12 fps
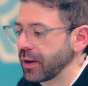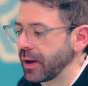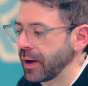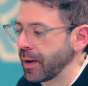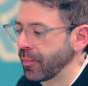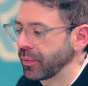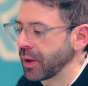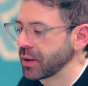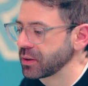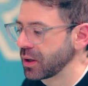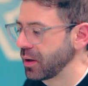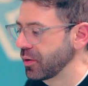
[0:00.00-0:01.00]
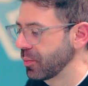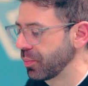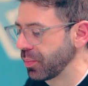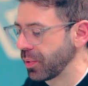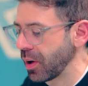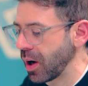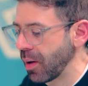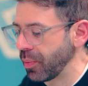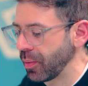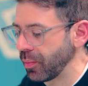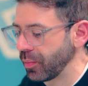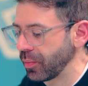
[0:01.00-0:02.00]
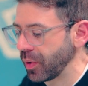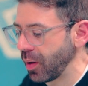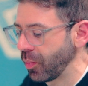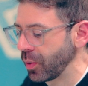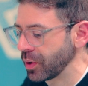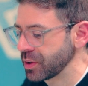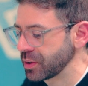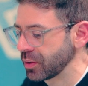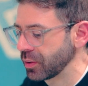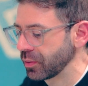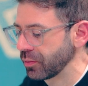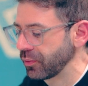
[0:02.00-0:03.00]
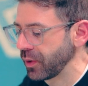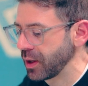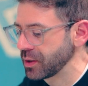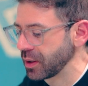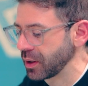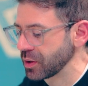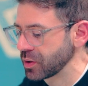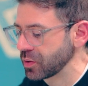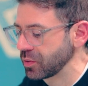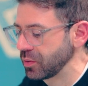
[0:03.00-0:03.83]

That's kind of the problem that we're still facing, is,